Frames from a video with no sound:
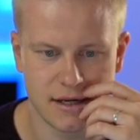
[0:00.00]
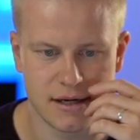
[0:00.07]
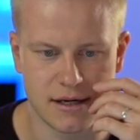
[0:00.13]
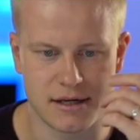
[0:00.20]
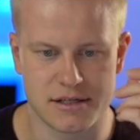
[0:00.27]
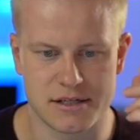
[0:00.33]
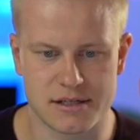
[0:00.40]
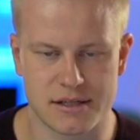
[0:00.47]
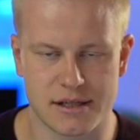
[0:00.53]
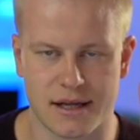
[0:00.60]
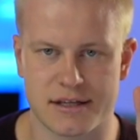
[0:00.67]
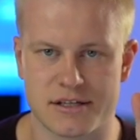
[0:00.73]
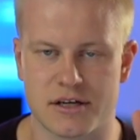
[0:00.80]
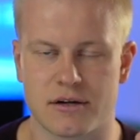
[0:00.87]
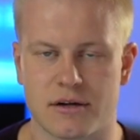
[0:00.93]
It just like
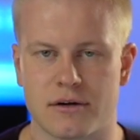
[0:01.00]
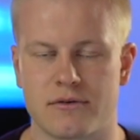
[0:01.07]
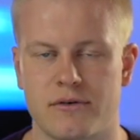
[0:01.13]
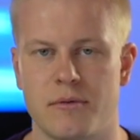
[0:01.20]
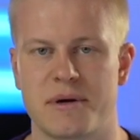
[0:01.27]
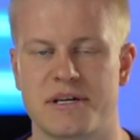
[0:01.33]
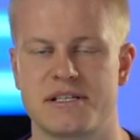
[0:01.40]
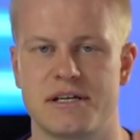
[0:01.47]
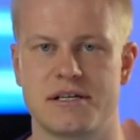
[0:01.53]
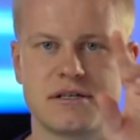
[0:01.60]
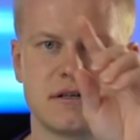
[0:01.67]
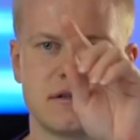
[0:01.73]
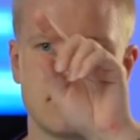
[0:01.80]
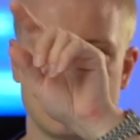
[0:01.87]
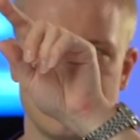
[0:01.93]
it's a Chrome
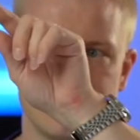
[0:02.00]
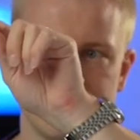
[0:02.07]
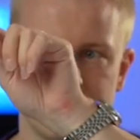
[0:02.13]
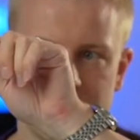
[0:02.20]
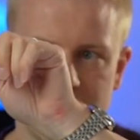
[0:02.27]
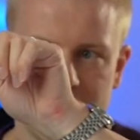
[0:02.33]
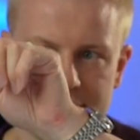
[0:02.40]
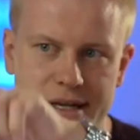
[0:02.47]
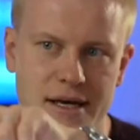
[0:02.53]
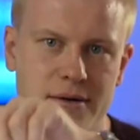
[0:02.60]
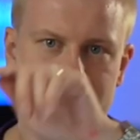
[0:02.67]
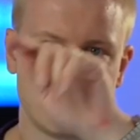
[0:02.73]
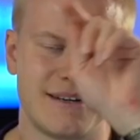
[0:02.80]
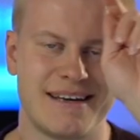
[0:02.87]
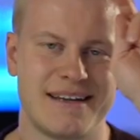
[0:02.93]
extension, so you uh,
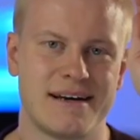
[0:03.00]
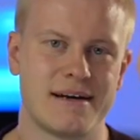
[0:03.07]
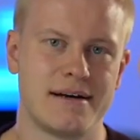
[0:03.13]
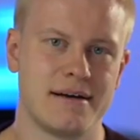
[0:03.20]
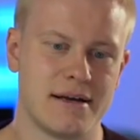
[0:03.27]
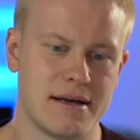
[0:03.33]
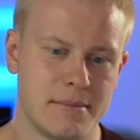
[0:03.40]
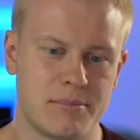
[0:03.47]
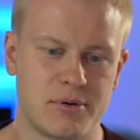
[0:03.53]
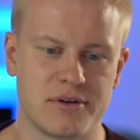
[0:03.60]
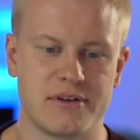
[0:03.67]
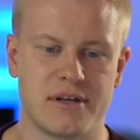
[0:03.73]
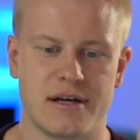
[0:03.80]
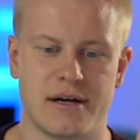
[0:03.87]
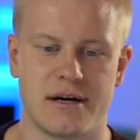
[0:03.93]
download data,
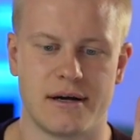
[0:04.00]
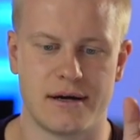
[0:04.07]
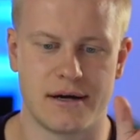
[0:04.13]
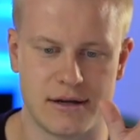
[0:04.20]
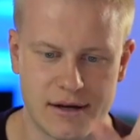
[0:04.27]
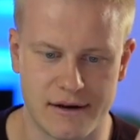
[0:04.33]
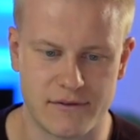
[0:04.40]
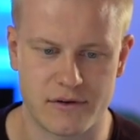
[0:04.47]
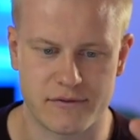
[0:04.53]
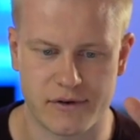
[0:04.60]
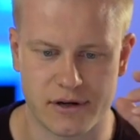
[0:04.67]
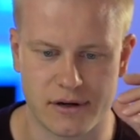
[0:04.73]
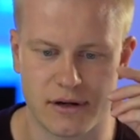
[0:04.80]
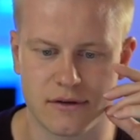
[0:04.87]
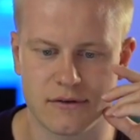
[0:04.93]
import data, and you have your
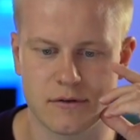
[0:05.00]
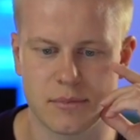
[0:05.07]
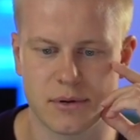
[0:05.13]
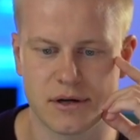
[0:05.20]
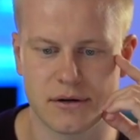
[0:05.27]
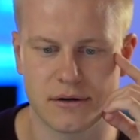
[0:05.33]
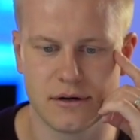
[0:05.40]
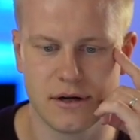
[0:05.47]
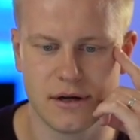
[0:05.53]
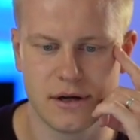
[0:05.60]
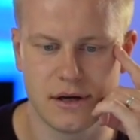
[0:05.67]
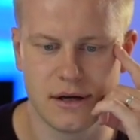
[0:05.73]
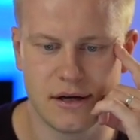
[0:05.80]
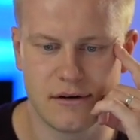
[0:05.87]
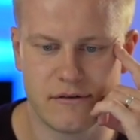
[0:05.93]
funnel in 2.0.
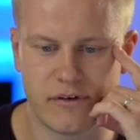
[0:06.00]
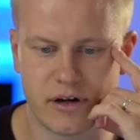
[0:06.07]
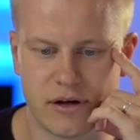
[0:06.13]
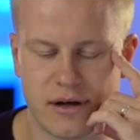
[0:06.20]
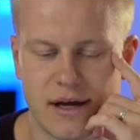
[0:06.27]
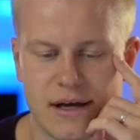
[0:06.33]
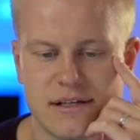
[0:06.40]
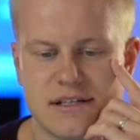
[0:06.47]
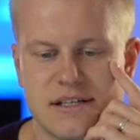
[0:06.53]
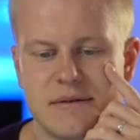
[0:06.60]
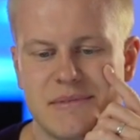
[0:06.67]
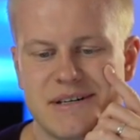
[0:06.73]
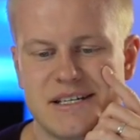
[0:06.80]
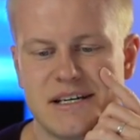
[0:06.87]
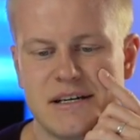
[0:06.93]
Funnel Agency
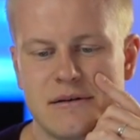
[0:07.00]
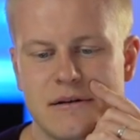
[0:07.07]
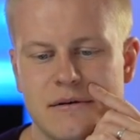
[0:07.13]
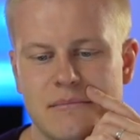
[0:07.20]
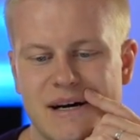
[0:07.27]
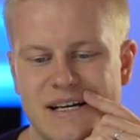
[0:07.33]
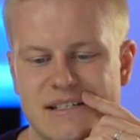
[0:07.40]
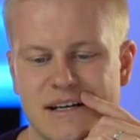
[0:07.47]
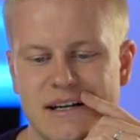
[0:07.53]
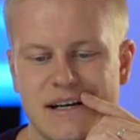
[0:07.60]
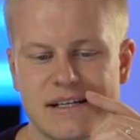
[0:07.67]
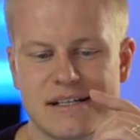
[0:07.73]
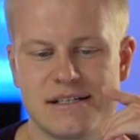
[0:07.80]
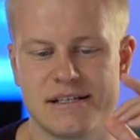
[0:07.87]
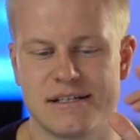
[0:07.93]
Machine
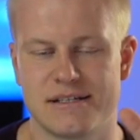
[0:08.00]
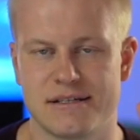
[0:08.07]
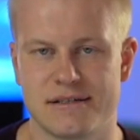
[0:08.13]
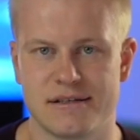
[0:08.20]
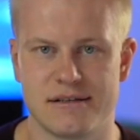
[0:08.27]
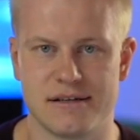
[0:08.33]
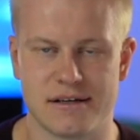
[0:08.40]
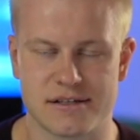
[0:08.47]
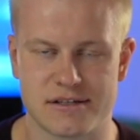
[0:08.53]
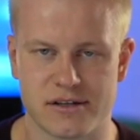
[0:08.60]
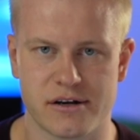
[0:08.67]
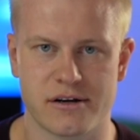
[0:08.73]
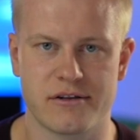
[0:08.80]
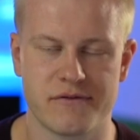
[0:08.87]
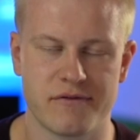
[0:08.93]
Masterclass. This is the
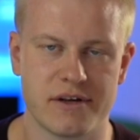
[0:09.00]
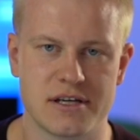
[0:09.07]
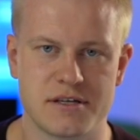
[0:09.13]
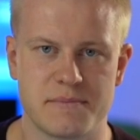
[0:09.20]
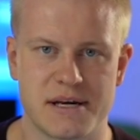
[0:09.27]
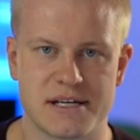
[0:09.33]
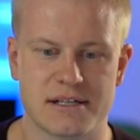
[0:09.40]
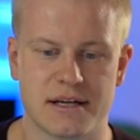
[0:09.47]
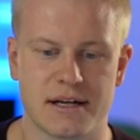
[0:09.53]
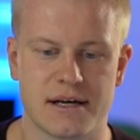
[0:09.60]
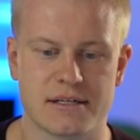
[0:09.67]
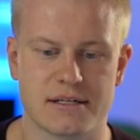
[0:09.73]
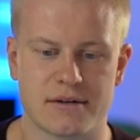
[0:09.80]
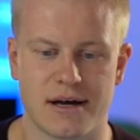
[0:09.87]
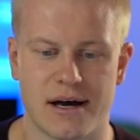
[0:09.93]
start to finish
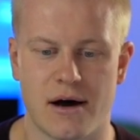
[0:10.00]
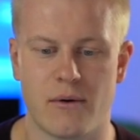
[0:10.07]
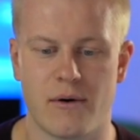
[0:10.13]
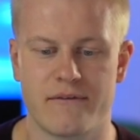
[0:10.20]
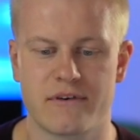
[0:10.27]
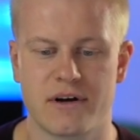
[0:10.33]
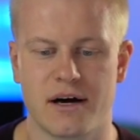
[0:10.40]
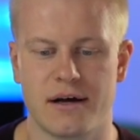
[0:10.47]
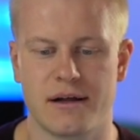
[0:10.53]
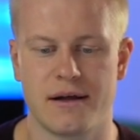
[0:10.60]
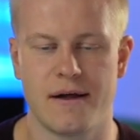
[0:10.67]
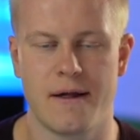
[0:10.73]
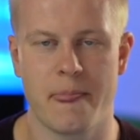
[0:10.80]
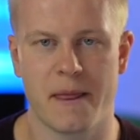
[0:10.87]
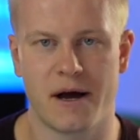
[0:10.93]
masterclass on how I've got
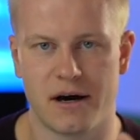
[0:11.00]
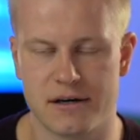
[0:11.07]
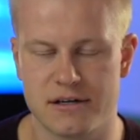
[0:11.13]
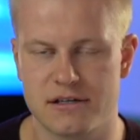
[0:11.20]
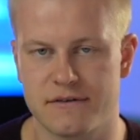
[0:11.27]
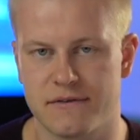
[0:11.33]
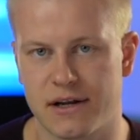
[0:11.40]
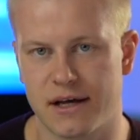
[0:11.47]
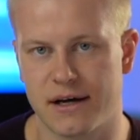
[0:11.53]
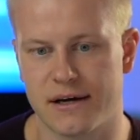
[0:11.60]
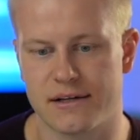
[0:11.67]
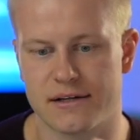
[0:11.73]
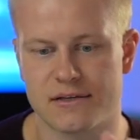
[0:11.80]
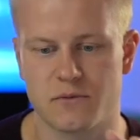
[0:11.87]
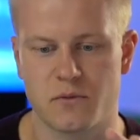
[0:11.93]
hundreds of
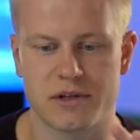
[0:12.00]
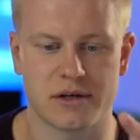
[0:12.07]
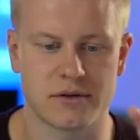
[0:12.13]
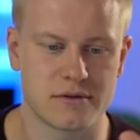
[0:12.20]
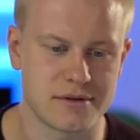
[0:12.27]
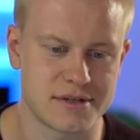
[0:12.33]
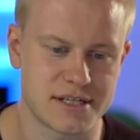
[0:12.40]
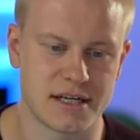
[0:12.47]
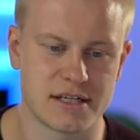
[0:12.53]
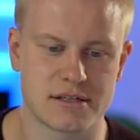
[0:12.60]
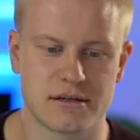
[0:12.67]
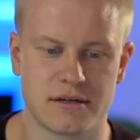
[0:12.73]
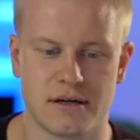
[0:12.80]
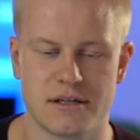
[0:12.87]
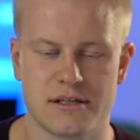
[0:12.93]
clients without doing sales
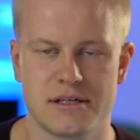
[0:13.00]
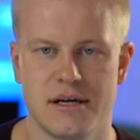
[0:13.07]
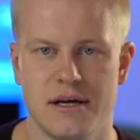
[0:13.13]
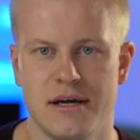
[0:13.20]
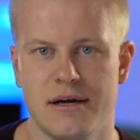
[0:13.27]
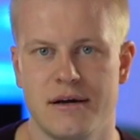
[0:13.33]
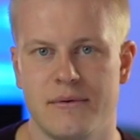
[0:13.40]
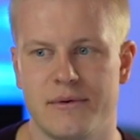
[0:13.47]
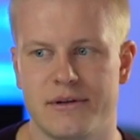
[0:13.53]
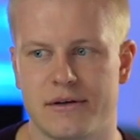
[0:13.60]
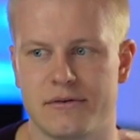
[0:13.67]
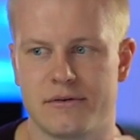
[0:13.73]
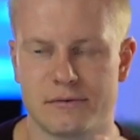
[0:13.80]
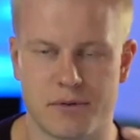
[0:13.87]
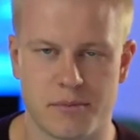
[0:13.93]
calls, without
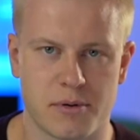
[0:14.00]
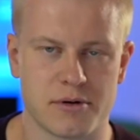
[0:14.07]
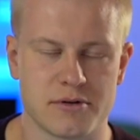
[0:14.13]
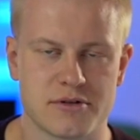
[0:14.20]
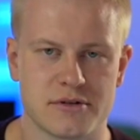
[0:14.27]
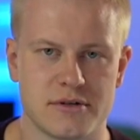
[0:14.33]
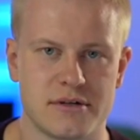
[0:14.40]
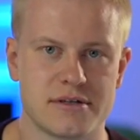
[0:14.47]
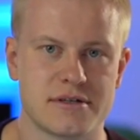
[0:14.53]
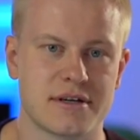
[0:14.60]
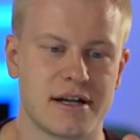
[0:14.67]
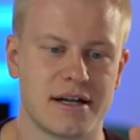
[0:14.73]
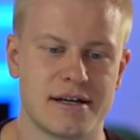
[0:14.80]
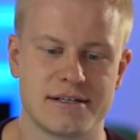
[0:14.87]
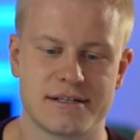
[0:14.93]
doing proposals.
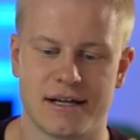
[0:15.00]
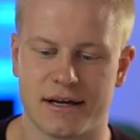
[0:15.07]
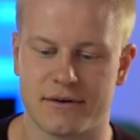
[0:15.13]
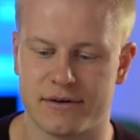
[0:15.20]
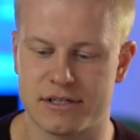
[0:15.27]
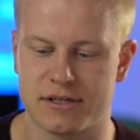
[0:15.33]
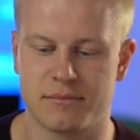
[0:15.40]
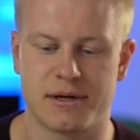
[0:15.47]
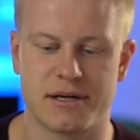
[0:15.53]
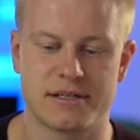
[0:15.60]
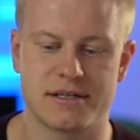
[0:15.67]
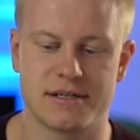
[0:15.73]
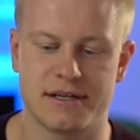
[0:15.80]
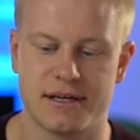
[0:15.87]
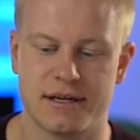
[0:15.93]
Clients like Russell
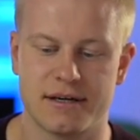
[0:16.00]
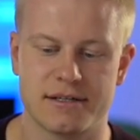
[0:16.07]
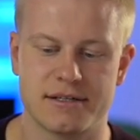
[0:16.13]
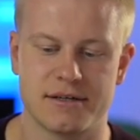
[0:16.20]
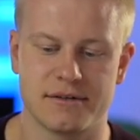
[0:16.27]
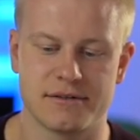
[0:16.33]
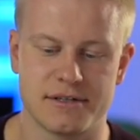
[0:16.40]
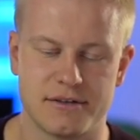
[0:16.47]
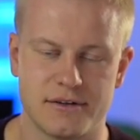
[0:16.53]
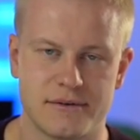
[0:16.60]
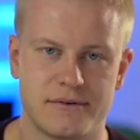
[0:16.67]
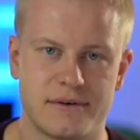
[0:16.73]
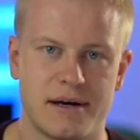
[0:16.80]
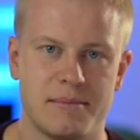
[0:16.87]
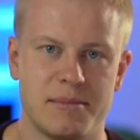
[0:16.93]
Brunson, Dean Carcel, Tony
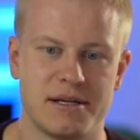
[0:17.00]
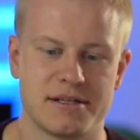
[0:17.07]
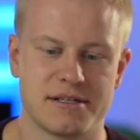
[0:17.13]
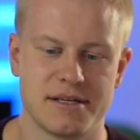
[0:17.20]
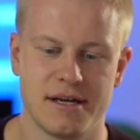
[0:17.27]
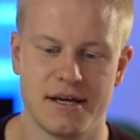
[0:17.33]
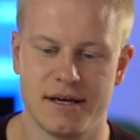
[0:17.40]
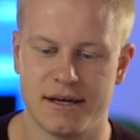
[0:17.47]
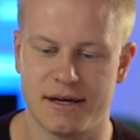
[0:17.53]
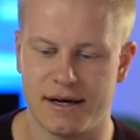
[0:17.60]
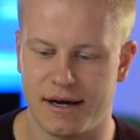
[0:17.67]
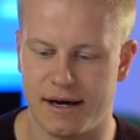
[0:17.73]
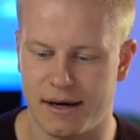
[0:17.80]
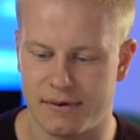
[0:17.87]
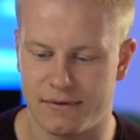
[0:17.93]
Robbins,
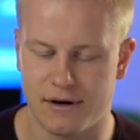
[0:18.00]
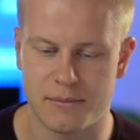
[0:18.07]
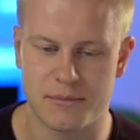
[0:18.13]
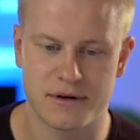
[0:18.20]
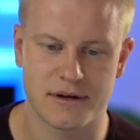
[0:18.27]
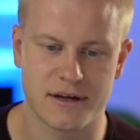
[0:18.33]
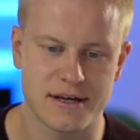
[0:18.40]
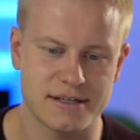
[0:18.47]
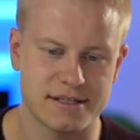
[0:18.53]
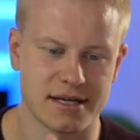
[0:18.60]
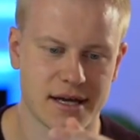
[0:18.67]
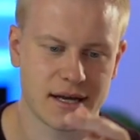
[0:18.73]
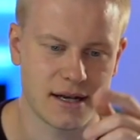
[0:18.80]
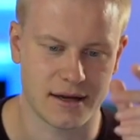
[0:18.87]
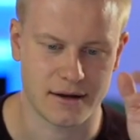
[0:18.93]
uh, Robert
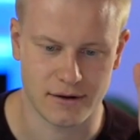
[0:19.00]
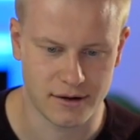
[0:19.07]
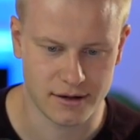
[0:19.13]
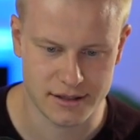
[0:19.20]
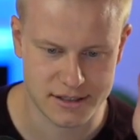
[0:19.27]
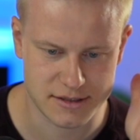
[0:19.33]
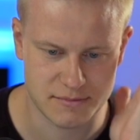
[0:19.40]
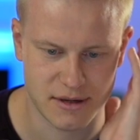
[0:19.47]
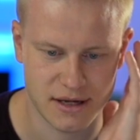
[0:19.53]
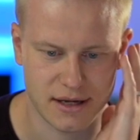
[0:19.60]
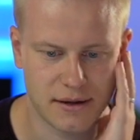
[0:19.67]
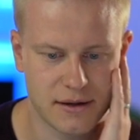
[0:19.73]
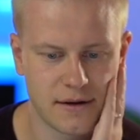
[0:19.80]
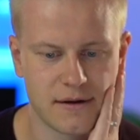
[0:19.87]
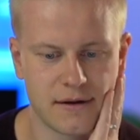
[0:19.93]
Kiyosaki, like all these
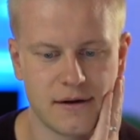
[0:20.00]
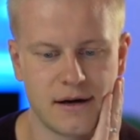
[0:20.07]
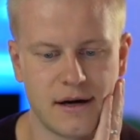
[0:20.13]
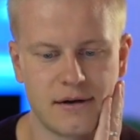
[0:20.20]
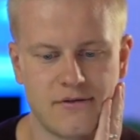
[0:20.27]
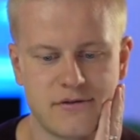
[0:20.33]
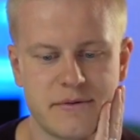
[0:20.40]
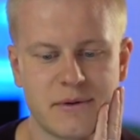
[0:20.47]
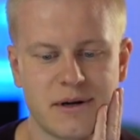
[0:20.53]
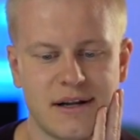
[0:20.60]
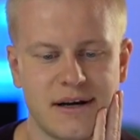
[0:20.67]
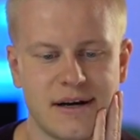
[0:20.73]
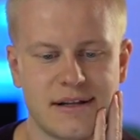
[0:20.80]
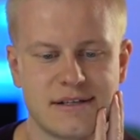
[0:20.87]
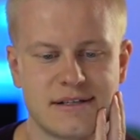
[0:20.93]
big uh, dream
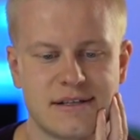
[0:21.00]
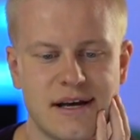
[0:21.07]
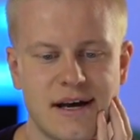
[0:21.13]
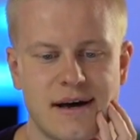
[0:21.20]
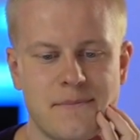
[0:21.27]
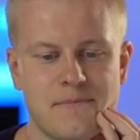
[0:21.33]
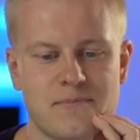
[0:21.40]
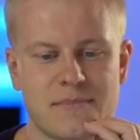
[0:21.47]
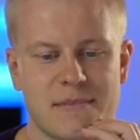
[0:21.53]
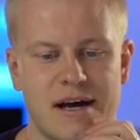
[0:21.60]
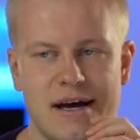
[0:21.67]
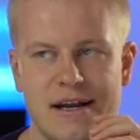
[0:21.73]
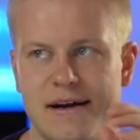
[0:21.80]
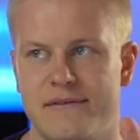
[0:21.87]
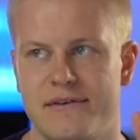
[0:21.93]
clients that
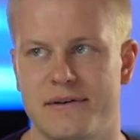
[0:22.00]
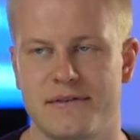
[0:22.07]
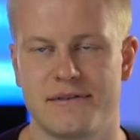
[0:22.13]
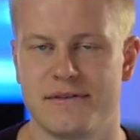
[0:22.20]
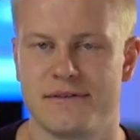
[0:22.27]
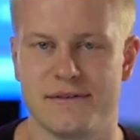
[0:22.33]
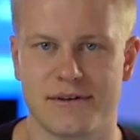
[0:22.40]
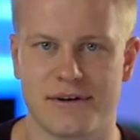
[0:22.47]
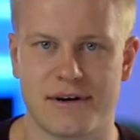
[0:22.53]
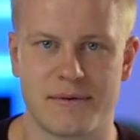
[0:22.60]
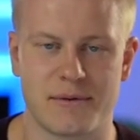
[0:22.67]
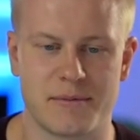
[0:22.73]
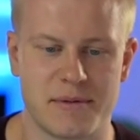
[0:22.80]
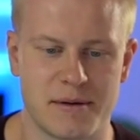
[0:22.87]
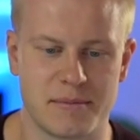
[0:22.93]
I never thought I
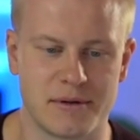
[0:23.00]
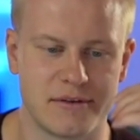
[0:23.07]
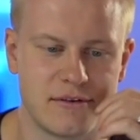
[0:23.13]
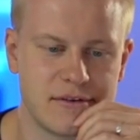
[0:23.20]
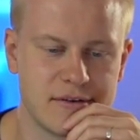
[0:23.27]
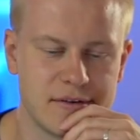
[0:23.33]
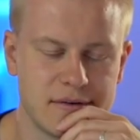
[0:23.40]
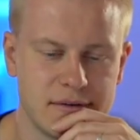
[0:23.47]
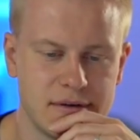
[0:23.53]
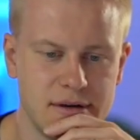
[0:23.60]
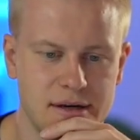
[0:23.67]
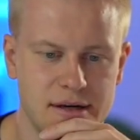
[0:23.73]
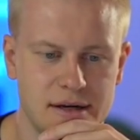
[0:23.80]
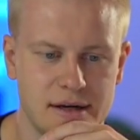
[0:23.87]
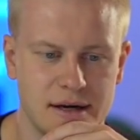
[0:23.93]
would be able to
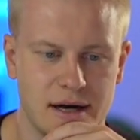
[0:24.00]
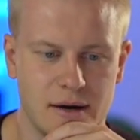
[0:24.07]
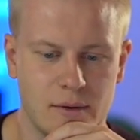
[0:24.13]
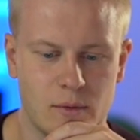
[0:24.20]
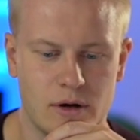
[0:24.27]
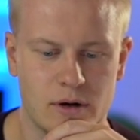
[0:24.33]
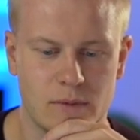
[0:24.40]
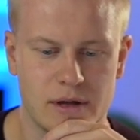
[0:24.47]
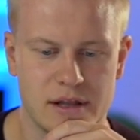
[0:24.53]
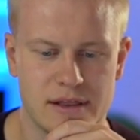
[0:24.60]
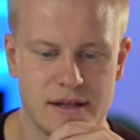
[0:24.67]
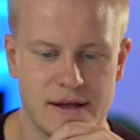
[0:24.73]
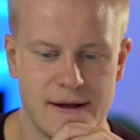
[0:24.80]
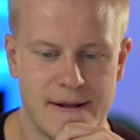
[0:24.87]
uh, work with.